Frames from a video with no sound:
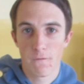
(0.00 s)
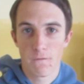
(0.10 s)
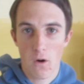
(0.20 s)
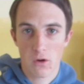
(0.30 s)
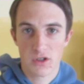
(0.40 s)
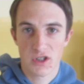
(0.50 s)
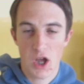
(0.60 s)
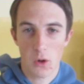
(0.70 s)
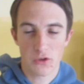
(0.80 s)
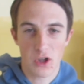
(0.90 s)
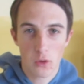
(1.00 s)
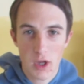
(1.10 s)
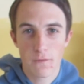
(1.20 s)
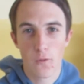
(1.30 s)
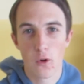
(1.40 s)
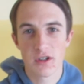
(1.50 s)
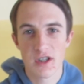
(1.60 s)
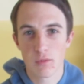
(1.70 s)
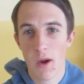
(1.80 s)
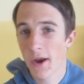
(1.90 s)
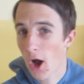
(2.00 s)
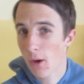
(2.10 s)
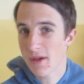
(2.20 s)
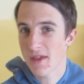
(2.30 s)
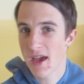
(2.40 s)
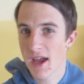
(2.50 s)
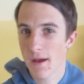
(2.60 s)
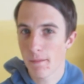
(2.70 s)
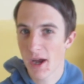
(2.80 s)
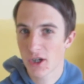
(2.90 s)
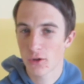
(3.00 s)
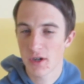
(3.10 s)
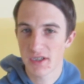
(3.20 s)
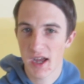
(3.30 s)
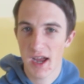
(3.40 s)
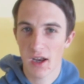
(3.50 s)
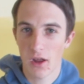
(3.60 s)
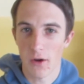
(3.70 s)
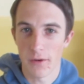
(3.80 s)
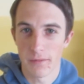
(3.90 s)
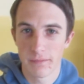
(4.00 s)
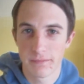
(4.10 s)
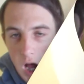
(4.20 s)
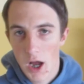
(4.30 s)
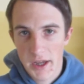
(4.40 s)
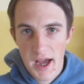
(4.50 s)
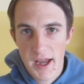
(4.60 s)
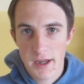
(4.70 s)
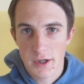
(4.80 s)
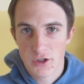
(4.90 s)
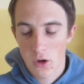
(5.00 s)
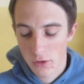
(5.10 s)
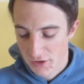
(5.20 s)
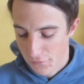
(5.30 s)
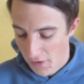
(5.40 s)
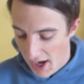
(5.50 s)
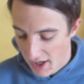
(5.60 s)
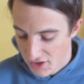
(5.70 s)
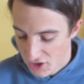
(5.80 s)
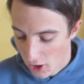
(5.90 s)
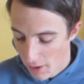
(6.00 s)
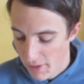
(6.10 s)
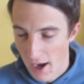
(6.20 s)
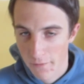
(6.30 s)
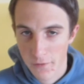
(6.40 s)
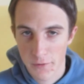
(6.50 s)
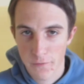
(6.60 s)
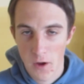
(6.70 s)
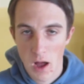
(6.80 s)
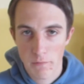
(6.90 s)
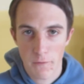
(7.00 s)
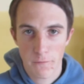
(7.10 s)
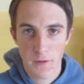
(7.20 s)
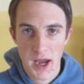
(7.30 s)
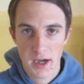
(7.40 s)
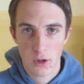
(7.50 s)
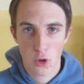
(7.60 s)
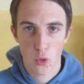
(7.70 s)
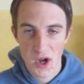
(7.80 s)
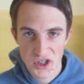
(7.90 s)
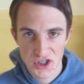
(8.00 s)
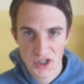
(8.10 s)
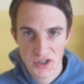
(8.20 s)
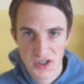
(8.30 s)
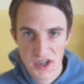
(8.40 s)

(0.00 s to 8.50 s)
Foxtel. So looking forward to this one. I'll be there. Make sure you say hello. Okay, Dogs fans, time now for the 5 fan questions.